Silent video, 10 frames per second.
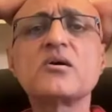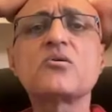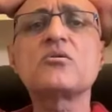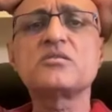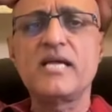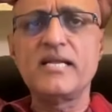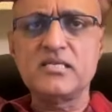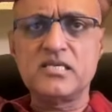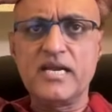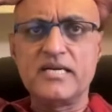across 10
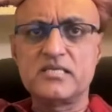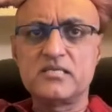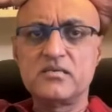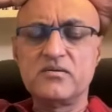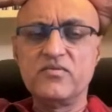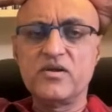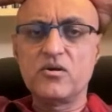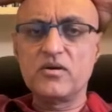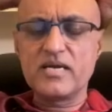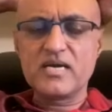states. We are
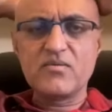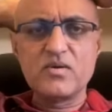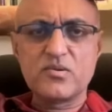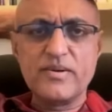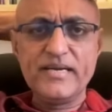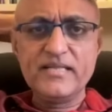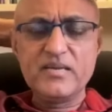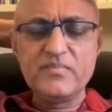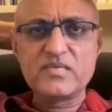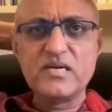already covered
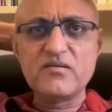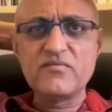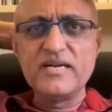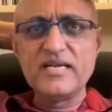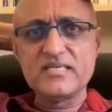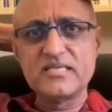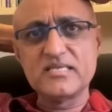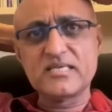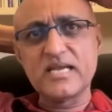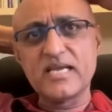23% of India's
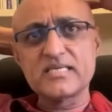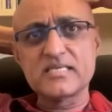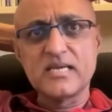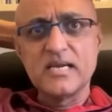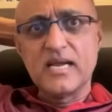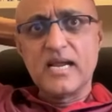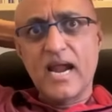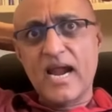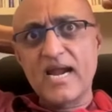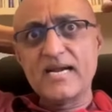districts.
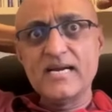And